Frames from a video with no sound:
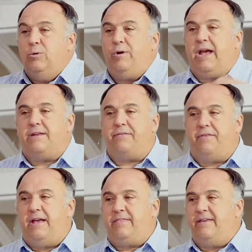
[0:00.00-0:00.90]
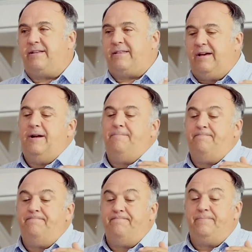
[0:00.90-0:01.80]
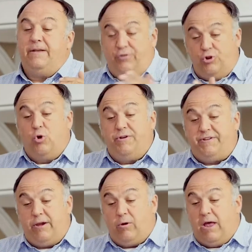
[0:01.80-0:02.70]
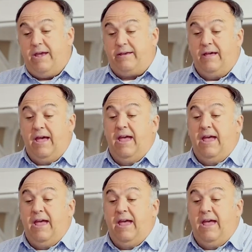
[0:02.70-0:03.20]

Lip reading: We kind of think that, if you notice here, like,